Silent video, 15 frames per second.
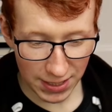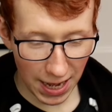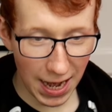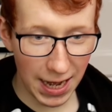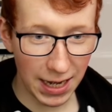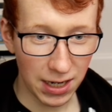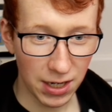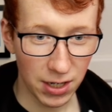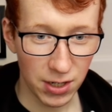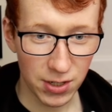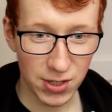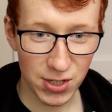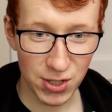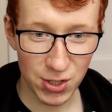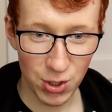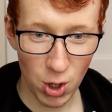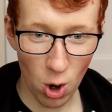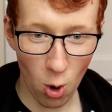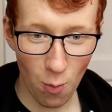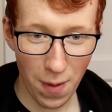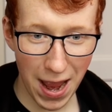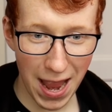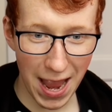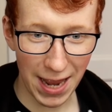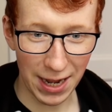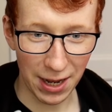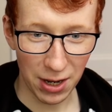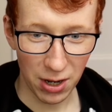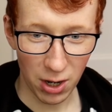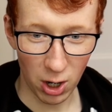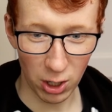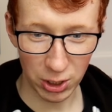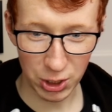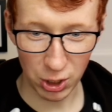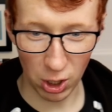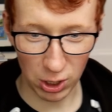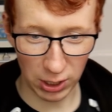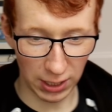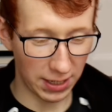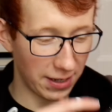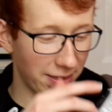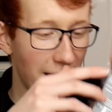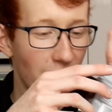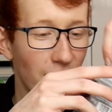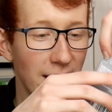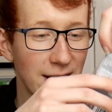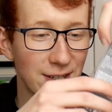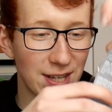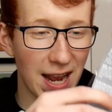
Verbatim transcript: a Snowman hot chocolate. There is